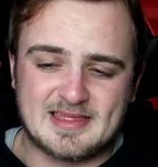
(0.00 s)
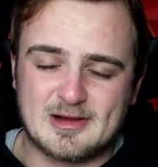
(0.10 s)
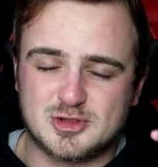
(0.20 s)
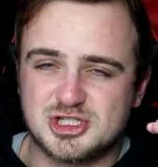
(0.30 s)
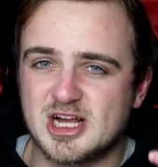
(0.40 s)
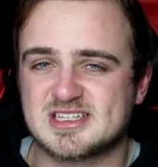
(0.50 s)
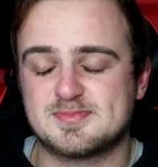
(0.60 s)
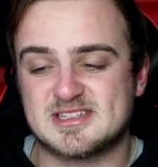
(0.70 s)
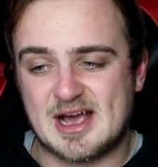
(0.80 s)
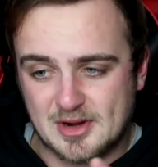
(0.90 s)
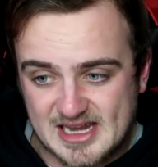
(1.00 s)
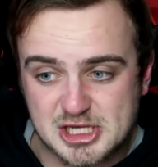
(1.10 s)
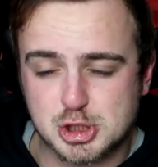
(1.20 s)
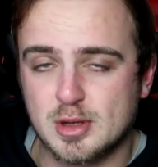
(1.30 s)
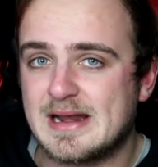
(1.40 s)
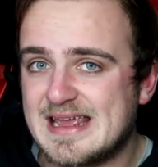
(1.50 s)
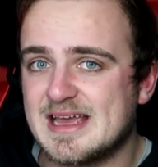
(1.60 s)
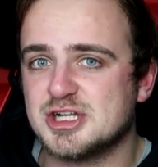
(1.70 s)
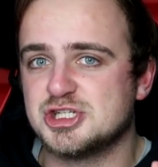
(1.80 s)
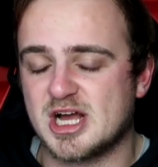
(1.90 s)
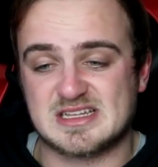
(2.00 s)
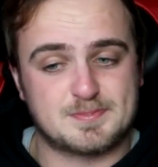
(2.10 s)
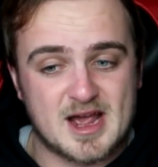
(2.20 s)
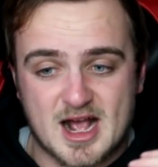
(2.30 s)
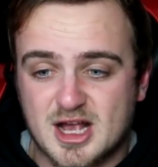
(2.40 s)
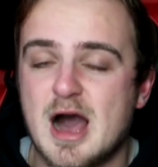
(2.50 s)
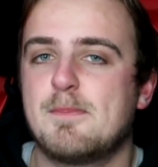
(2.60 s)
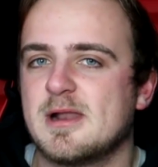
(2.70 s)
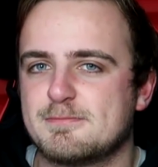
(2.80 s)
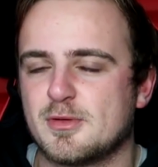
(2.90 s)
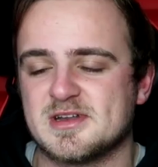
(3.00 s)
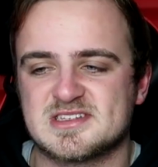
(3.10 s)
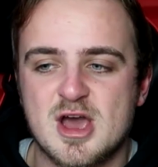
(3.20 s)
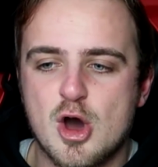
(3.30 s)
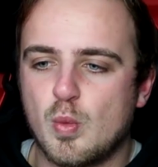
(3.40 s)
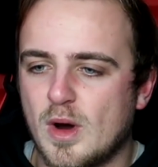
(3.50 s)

and they'll just miss out, literally just by a couple of points.